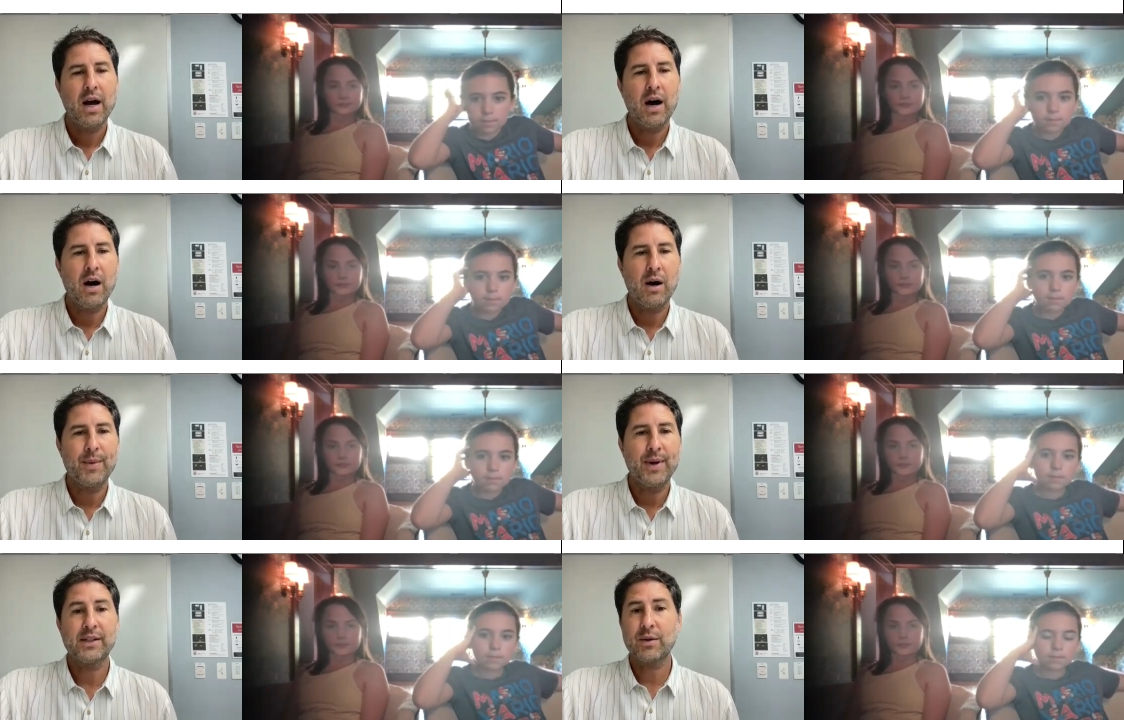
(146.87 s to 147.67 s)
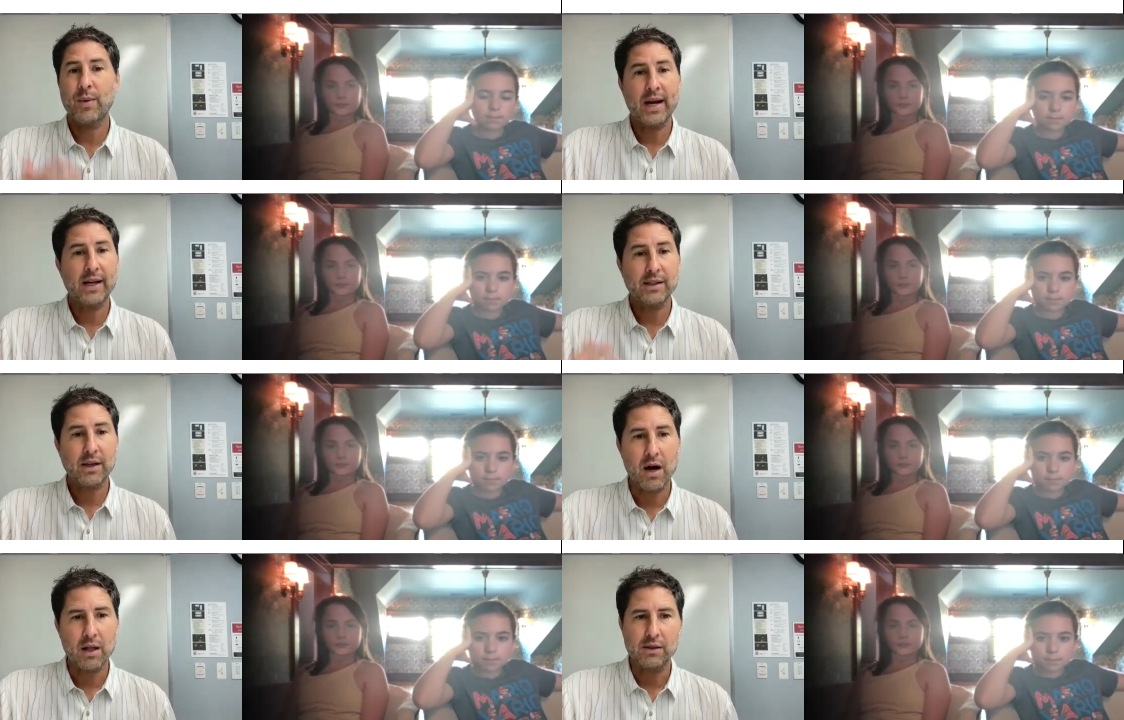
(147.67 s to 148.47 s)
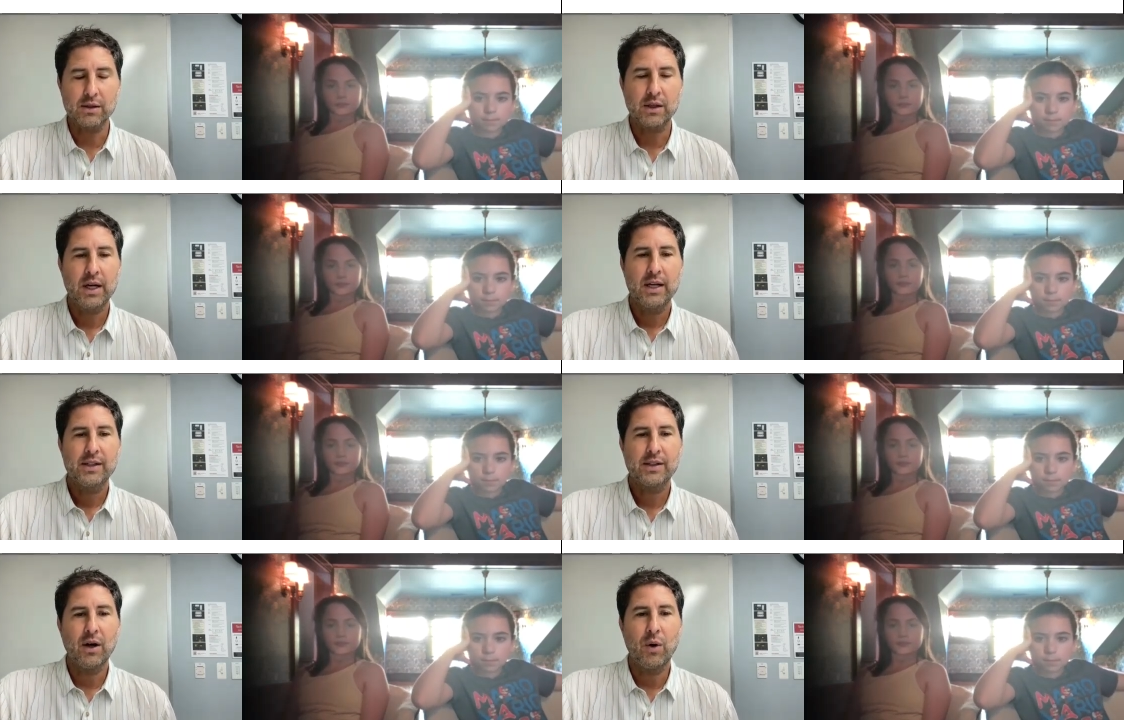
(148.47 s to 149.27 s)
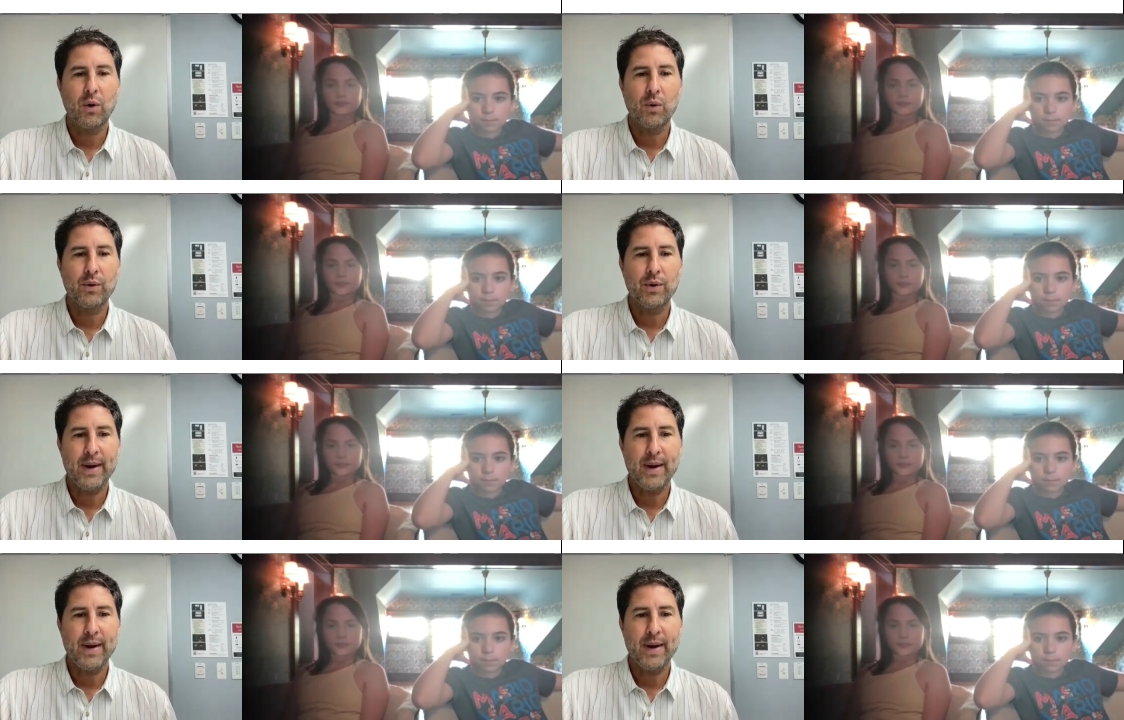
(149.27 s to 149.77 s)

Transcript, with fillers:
Speaker 1: um, and it's the way i got to college so the